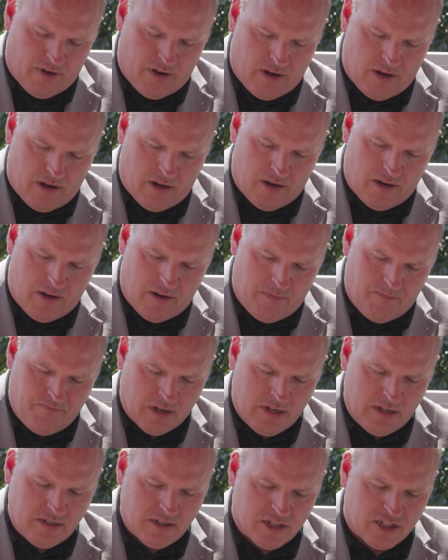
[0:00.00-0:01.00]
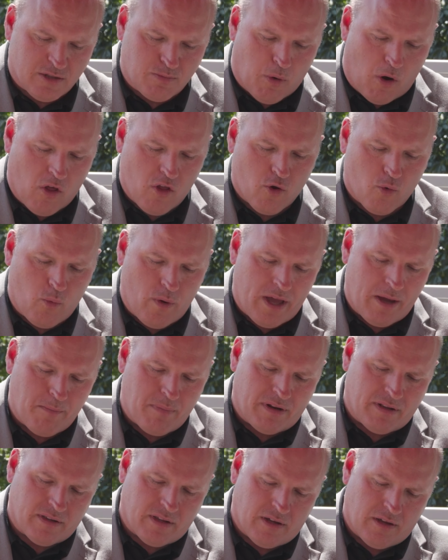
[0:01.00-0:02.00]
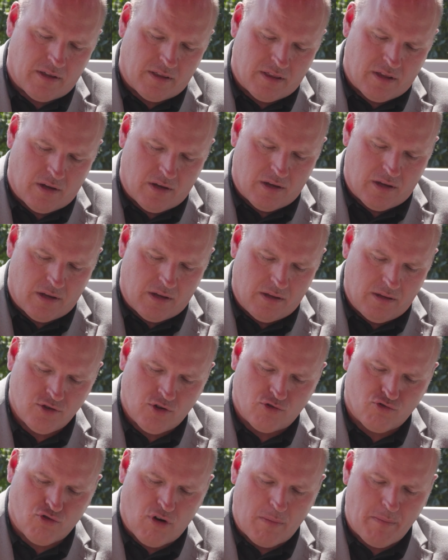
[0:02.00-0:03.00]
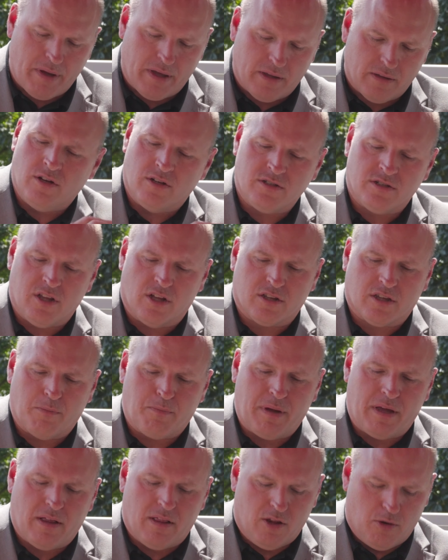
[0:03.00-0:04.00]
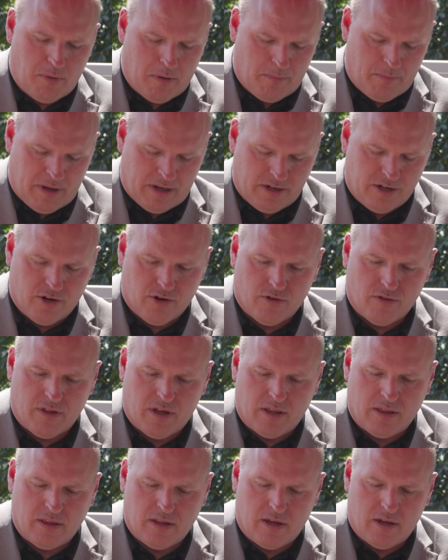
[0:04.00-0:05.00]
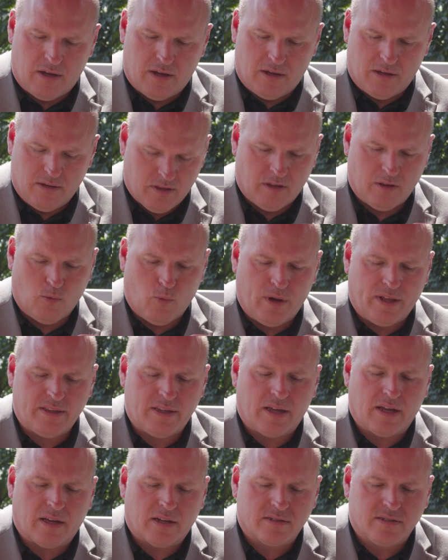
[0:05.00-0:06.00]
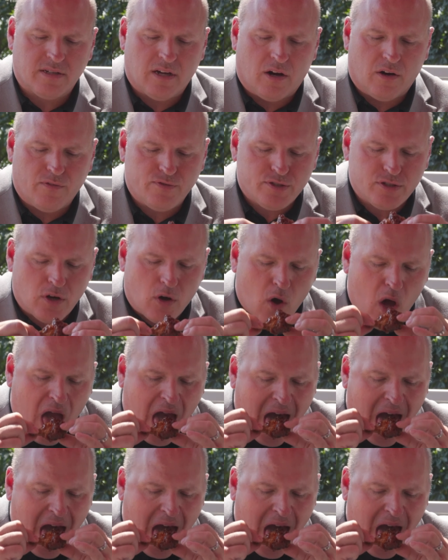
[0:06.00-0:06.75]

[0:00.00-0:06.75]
uh, it is a smaller wing, but the, the, the drummet does look to be a little bit meatier than, uh, than the wingding itself, so